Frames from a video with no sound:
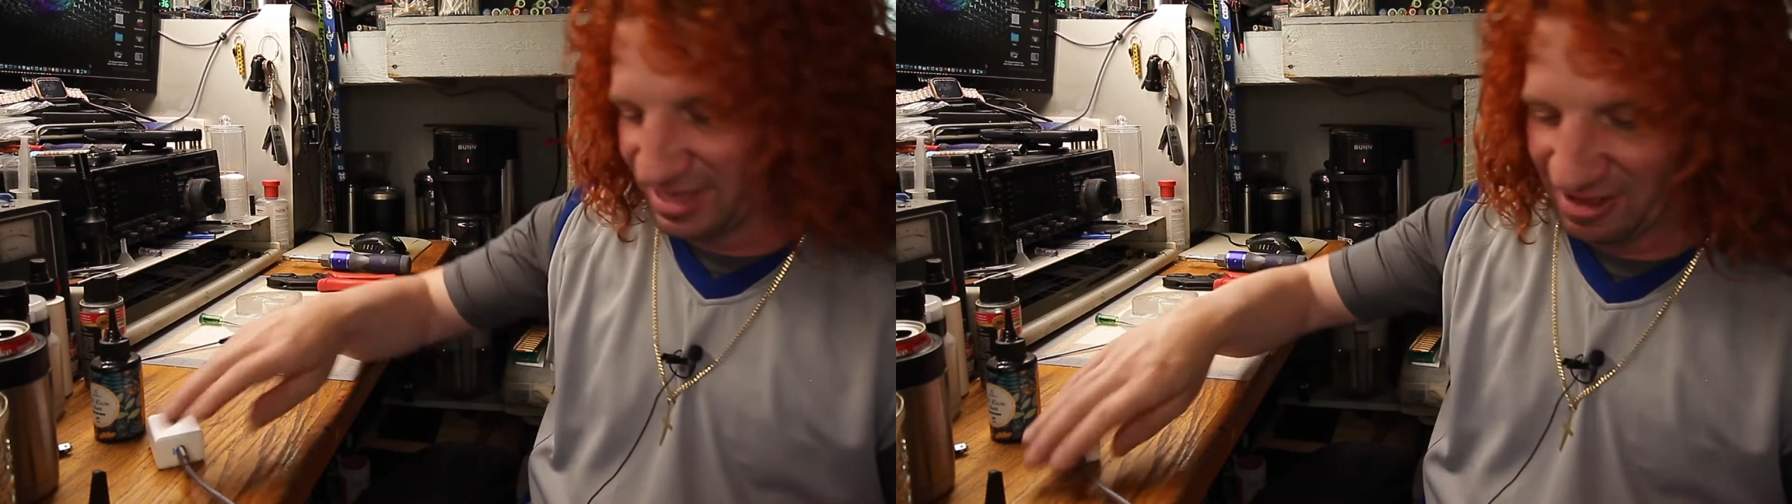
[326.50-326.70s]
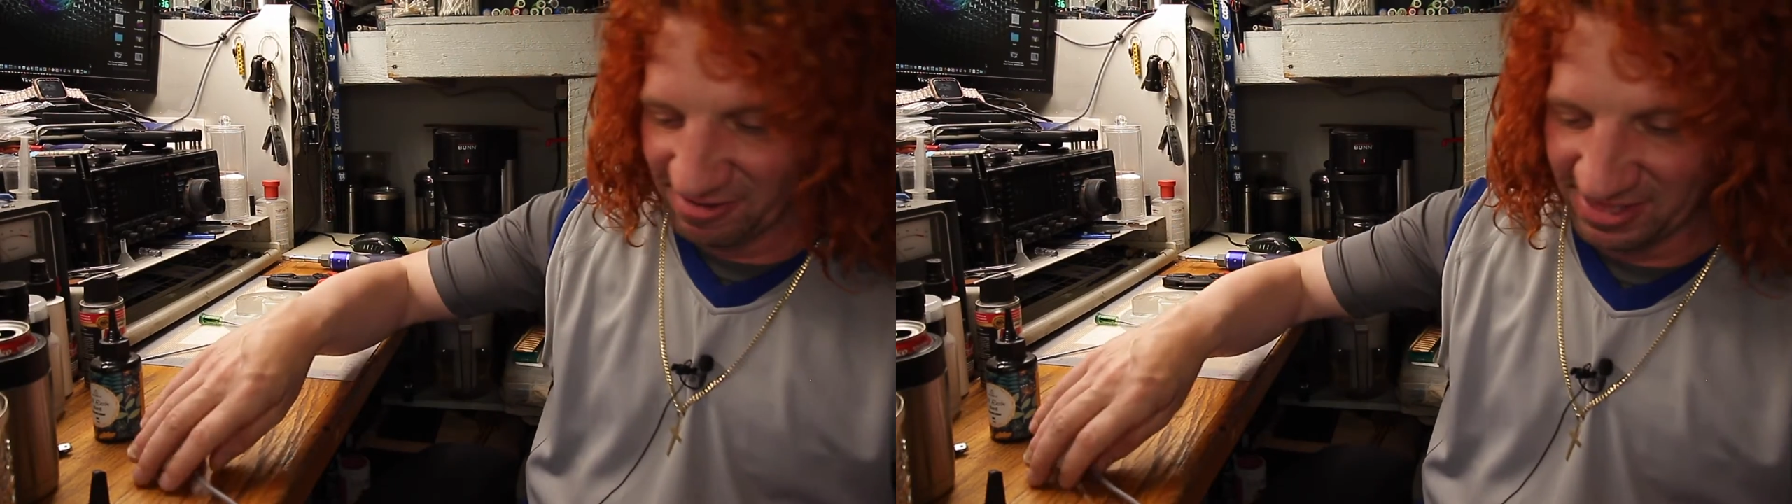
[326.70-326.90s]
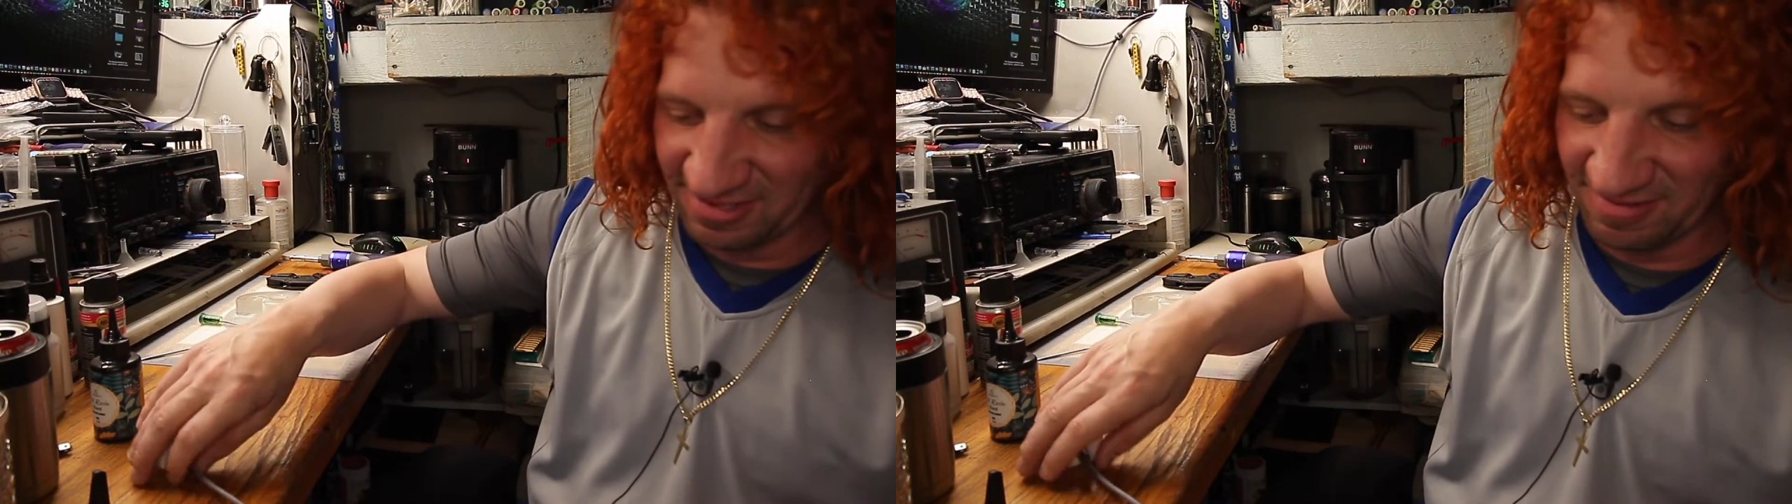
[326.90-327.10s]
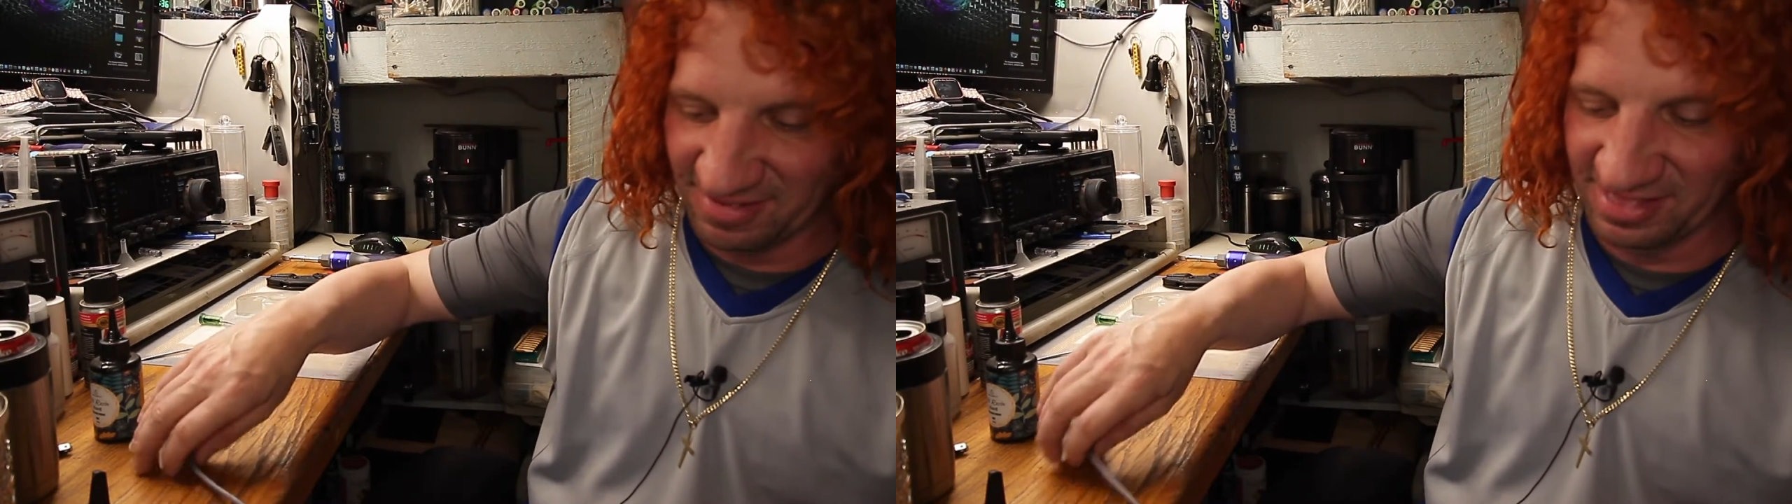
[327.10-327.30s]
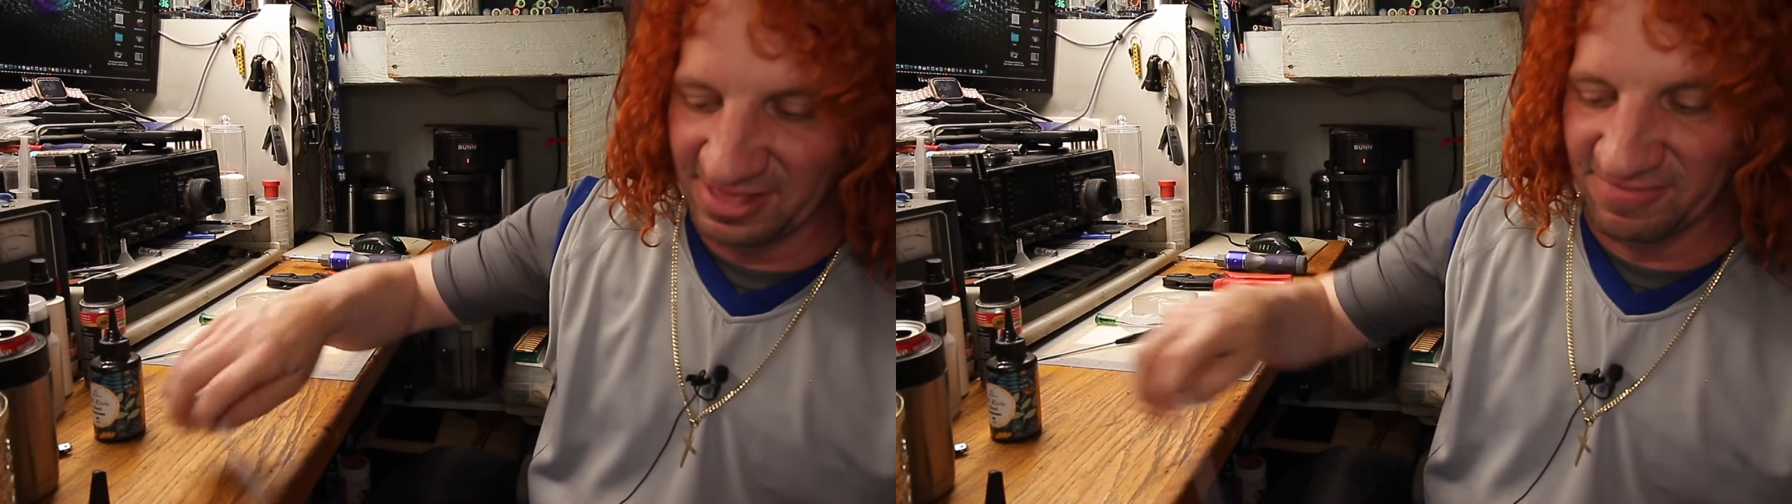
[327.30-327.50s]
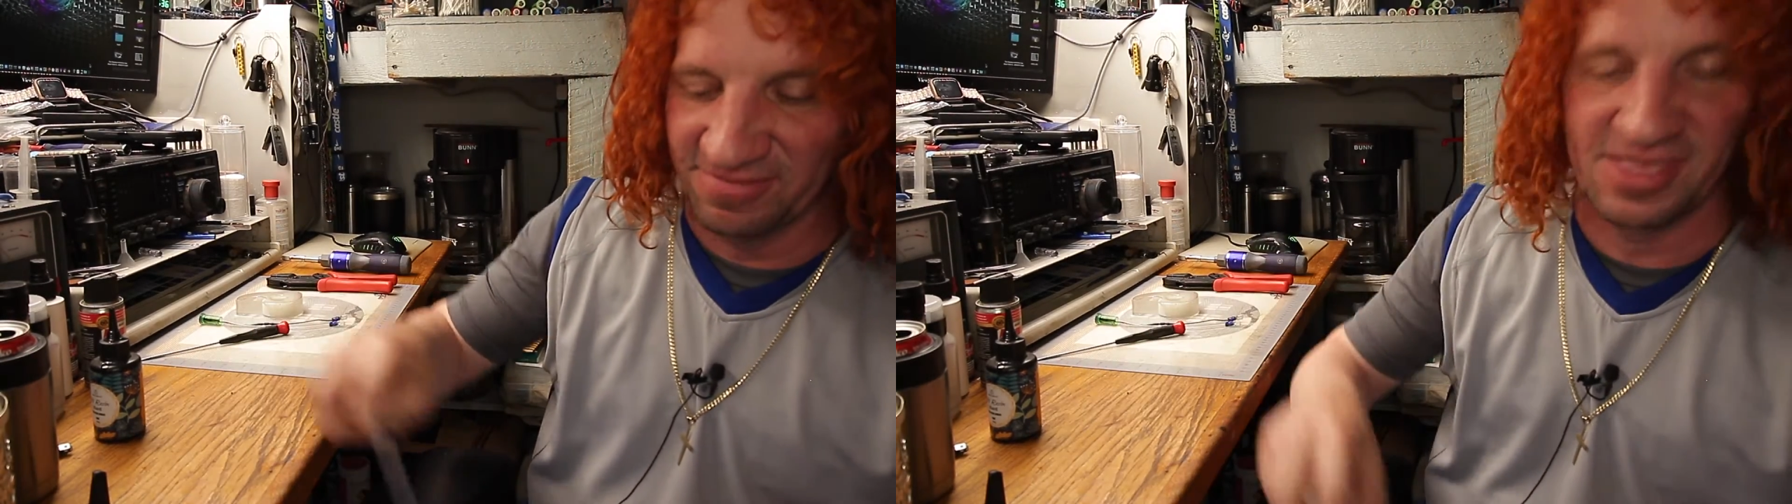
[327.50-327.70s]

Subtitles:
outlive